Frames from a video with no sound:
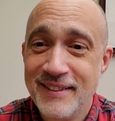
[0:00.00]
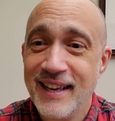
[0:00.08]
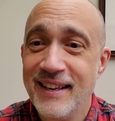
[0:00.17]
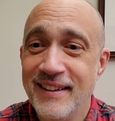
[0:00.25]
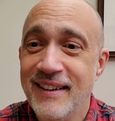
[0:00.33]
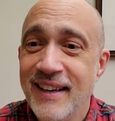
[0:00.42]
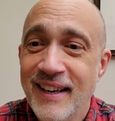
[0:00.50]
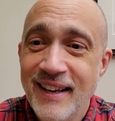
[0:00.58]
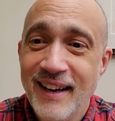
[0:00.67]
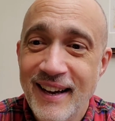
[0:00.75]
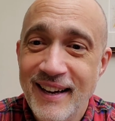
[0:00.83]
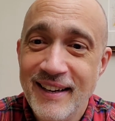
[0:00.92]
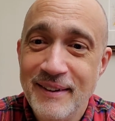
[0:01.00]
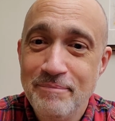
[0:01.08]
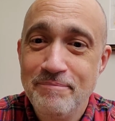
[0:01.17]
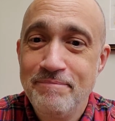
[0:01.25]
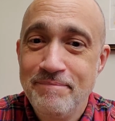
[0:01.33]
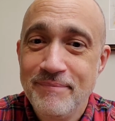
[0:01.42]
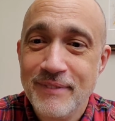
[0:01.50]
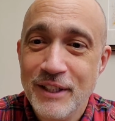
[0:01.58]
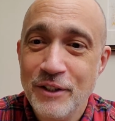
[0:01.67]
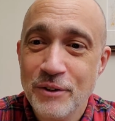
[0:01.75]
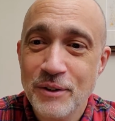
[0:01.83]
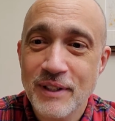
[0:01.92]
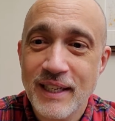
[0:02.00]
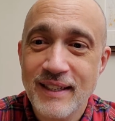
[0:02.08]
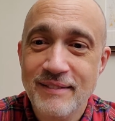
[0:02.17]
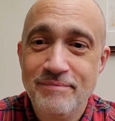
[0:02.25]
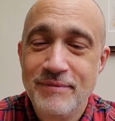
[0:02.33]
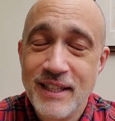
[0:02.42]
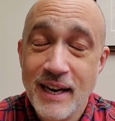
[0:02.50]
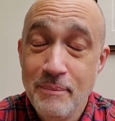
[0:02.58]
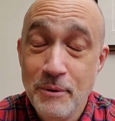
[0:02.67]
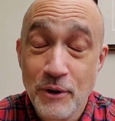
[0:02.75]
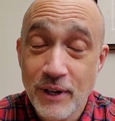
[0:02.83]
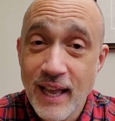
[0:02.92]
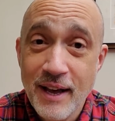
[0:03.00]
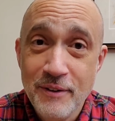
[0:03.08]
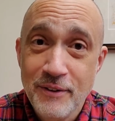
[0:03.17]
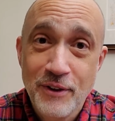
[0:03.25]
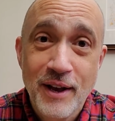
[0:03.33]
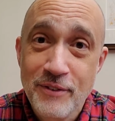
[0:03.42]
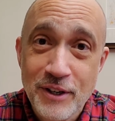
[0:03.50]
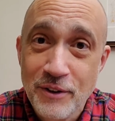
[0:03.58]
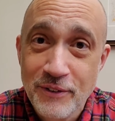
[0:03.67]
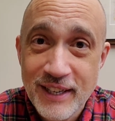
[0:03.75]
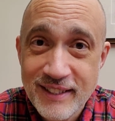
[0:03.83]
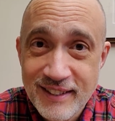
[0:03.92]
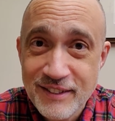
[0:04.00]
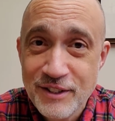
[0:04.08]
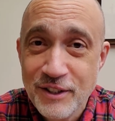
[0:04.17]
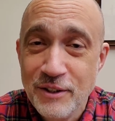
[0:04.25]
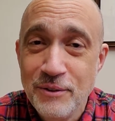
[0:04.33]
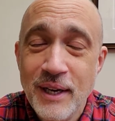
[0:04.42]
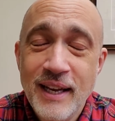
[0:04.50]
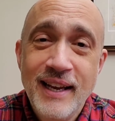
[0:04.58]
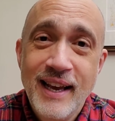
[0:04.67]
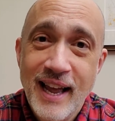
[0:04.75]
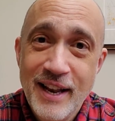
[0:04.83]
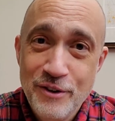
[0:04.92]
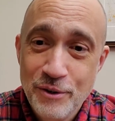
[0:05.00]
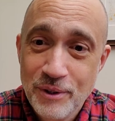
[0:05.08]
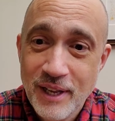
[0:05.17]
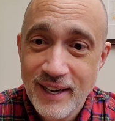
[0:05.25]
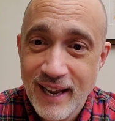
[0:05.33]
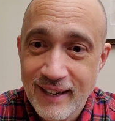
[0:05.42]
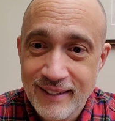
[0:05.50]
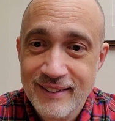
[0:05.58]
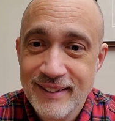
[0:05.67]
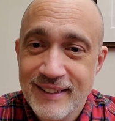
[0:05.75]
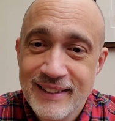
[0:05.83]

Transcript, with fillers: then um, you'll uh, set up your account if you haven't already done so, and you'll connect.